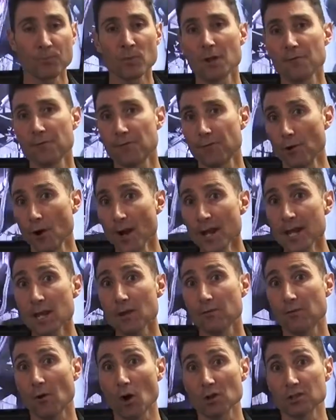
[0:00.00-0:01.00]
for any
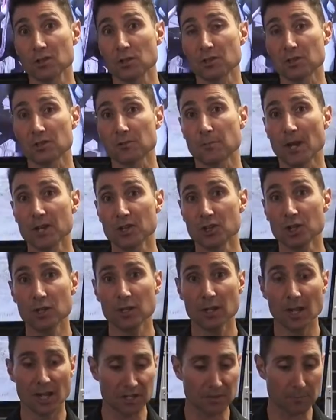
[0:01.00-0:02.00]
advice on
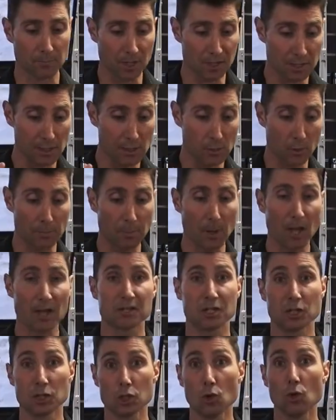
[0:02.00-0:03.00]
suspension, especially
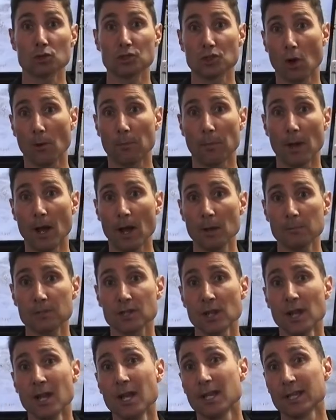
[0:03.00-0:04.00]
replacing your top
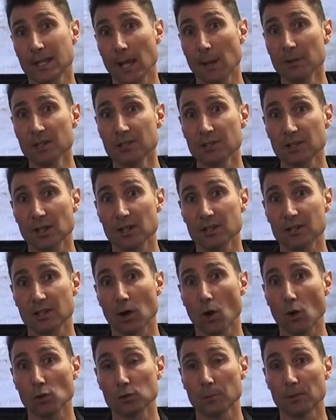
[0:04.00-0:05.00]
arms, come and see us at
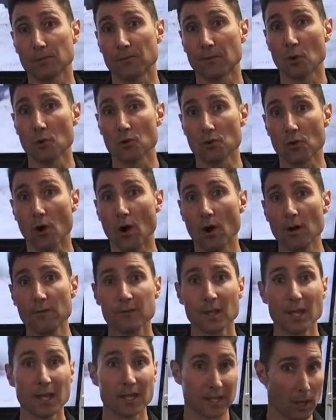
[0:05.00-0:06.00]
Ultimate 4-Wheel Drive.
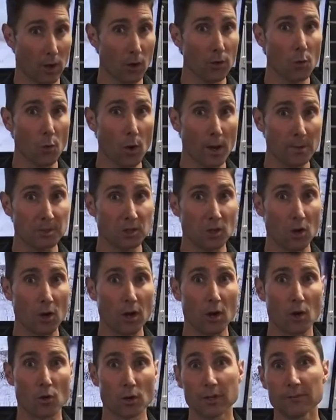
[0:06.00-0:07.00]
Get on the
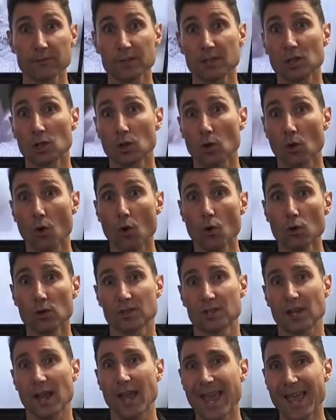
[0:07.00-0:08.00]
website or give us a call,
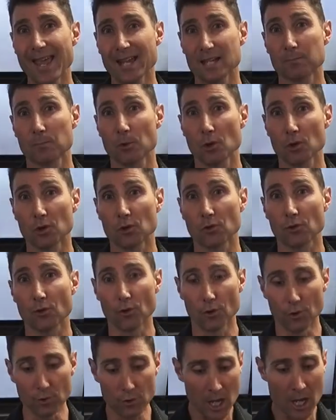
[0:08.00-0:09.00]
because our expert
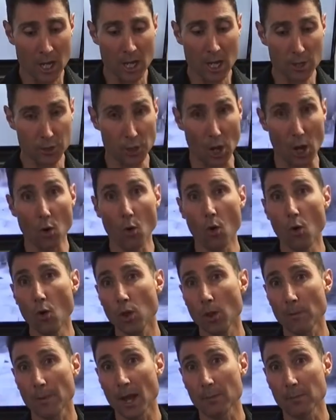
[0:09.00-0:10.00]
crew know
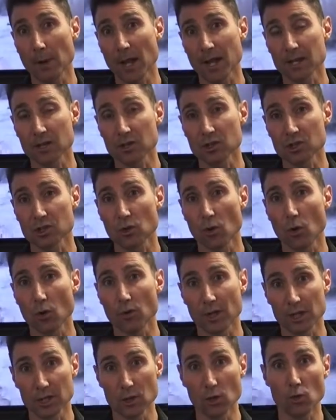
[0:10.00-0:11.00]
all about making sure
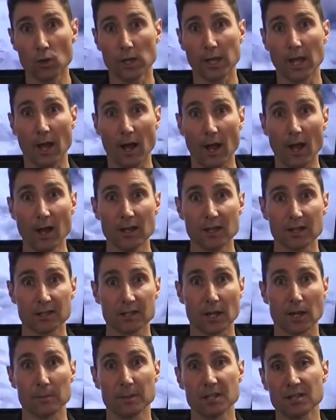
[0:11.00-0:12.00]
that your car is
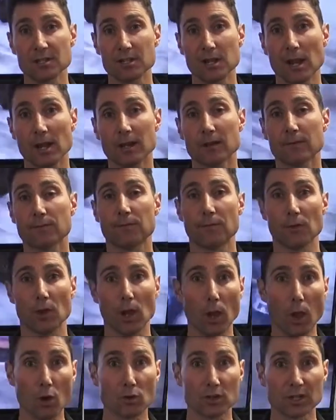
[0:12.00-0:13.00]
going to be set for the long